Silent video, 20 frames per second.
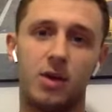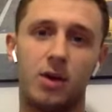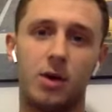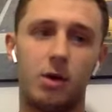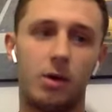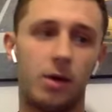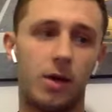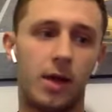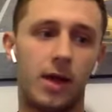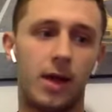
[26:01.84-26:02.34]

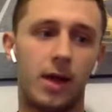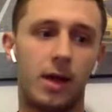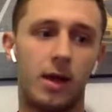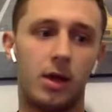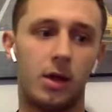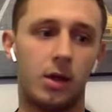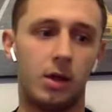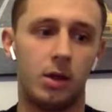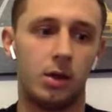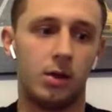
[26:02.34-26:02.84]

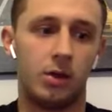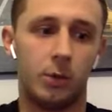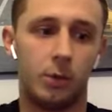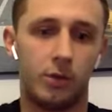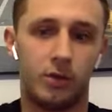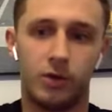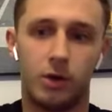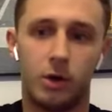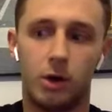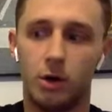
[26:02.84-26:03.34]
There
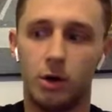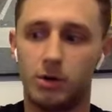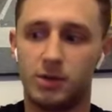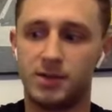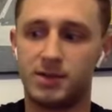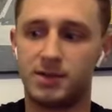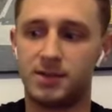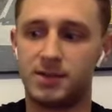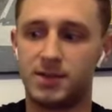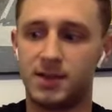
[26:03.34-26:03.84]
was no
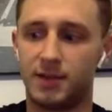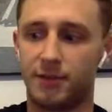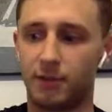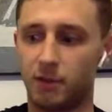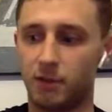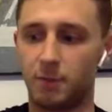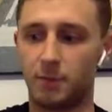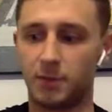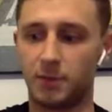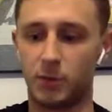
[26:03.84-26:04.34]

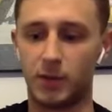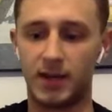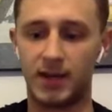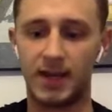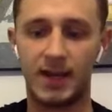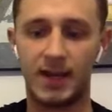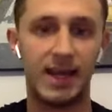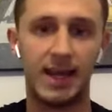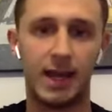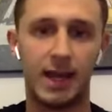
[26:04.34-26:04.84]
difference between
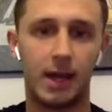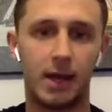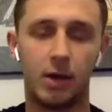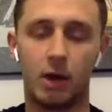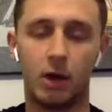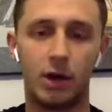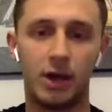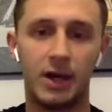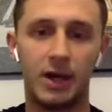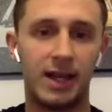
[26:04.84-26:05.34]
elite and
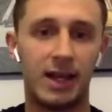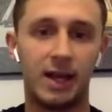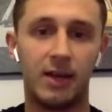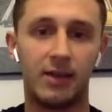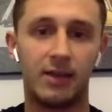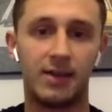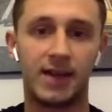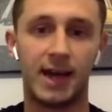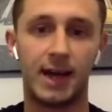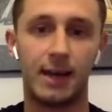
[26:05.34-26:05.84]
non-elite at
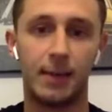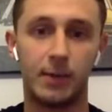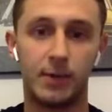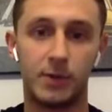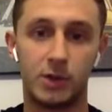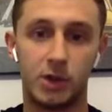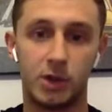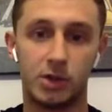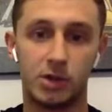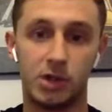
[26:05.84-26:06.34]
the time. It was
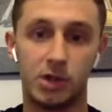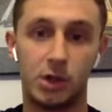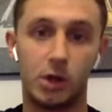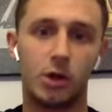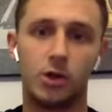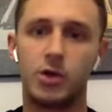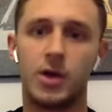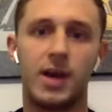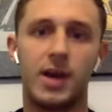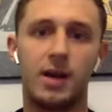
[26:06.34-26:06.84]
just you go
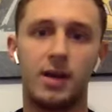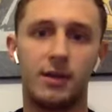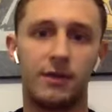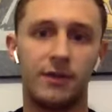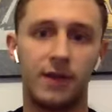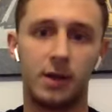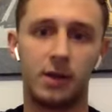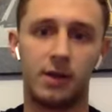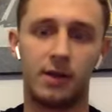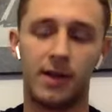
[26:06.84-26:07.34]
and train in the
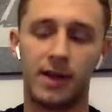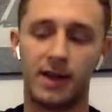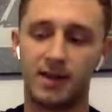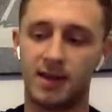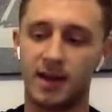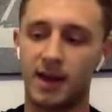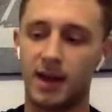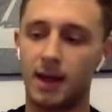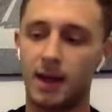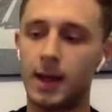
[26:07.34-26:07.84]
field and that's
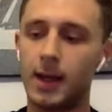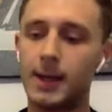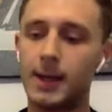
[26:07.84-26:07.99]
it.